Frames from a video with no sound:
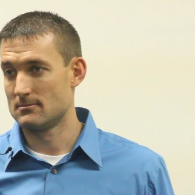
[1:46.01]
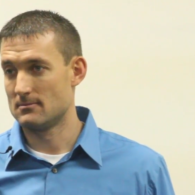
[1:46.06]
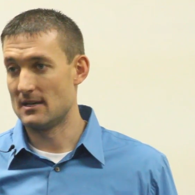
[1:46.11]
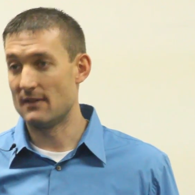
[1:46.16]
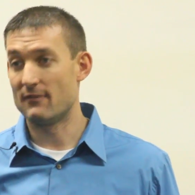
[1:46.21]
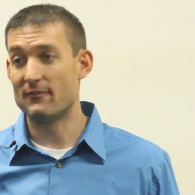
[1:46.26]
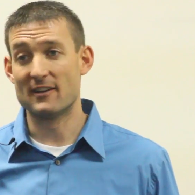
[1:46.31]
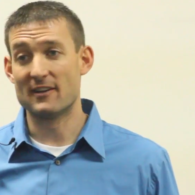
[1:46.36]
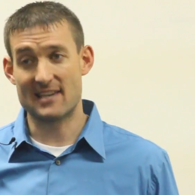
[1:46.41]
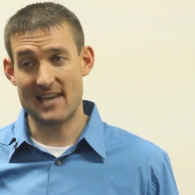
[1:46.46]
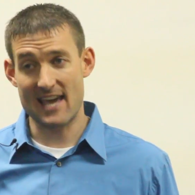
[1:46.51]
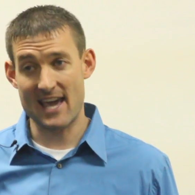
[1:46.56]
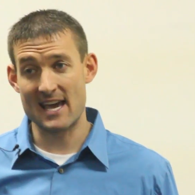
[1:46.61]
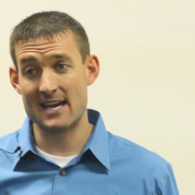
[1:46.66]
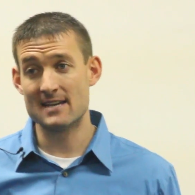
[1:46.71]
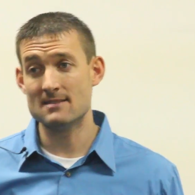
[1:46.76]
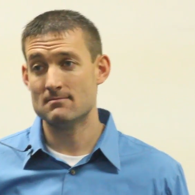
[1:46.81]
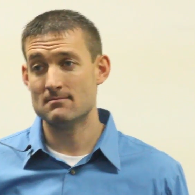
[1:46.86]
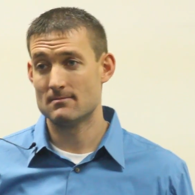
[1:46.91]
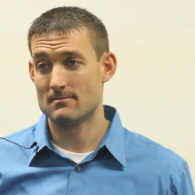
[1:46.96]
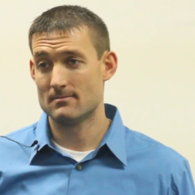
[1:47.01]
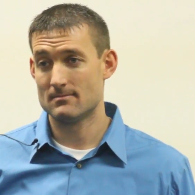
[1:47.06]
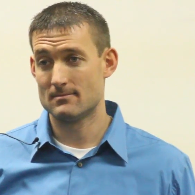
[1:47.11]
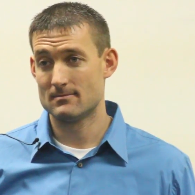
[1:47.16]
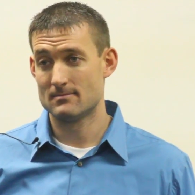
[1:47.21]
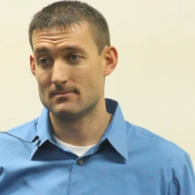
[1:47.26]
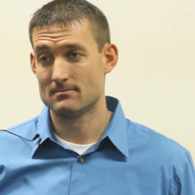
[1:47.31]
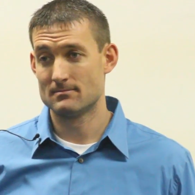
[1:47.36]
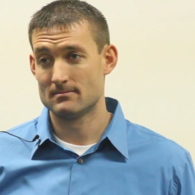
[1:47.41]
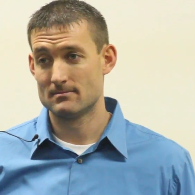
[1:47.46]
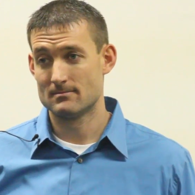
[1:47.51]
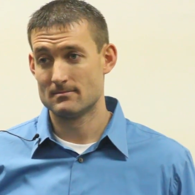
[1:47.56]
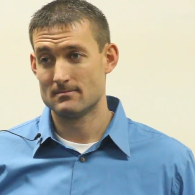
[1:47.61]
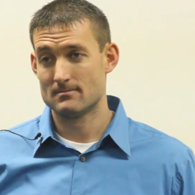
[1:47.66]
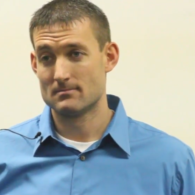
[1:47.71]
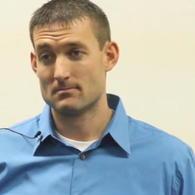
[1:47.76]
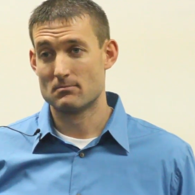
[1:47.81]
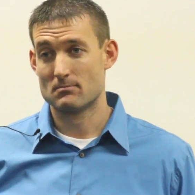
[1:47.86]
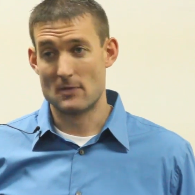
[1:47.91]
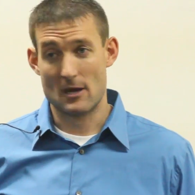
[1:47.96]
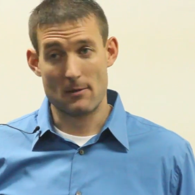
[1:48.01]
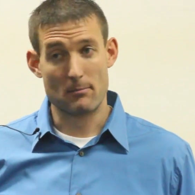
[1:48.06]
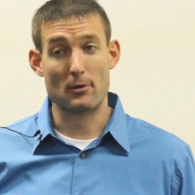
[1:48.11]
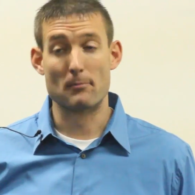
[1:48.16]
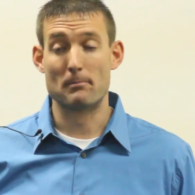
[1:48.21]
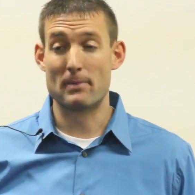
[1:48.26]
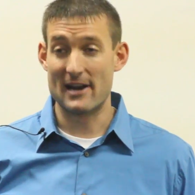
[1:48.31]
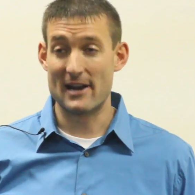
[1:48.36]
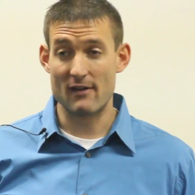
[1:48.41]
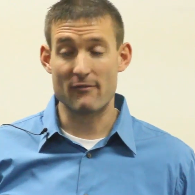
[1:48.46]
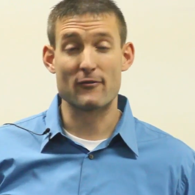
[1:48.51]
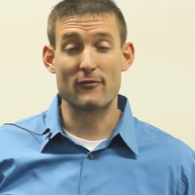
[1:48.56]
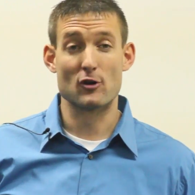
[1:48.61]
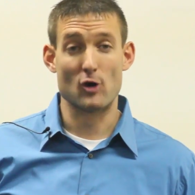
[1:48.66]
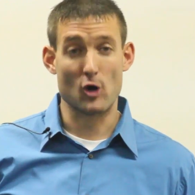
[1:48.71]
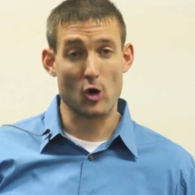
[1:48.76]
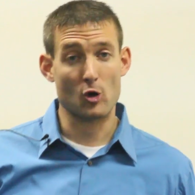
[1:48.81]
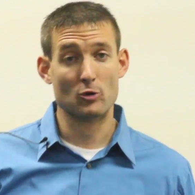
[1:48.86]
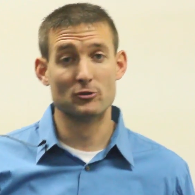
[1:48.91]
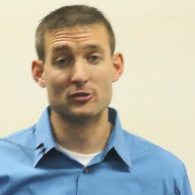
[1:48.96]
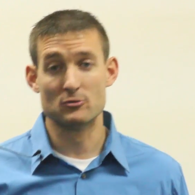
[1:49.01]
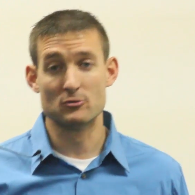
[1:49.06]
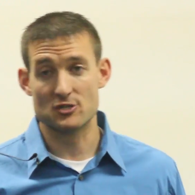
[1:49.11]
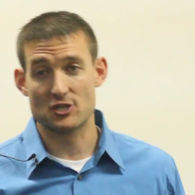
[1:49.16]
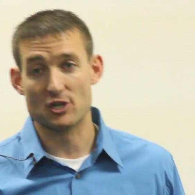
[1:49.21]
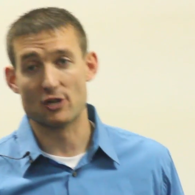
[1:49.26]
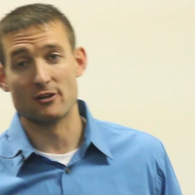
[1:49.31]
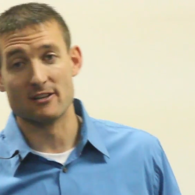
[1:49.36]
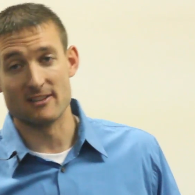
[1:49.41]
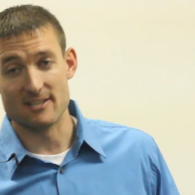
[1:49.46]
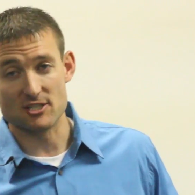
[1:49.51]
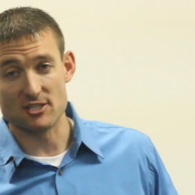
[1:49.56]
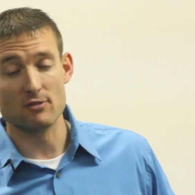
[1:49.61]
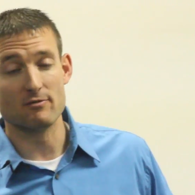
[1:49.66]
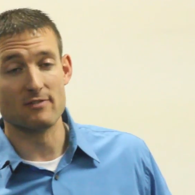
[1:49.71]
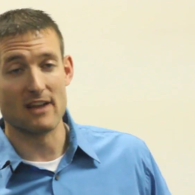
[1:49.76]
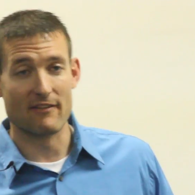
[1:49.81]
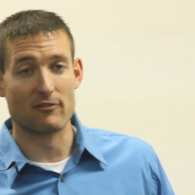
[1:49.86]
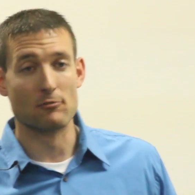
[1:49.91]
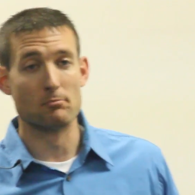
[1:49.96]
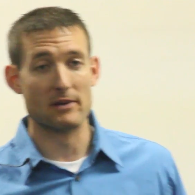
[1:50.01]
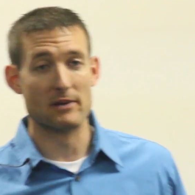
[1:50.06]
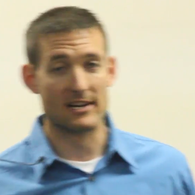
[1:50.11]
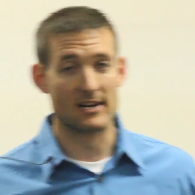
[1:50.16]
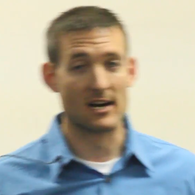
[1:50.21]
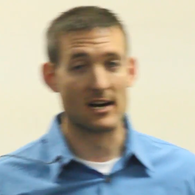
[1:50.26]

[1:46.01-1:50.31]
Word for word: If you can, prepare for a whole new journey that you've never been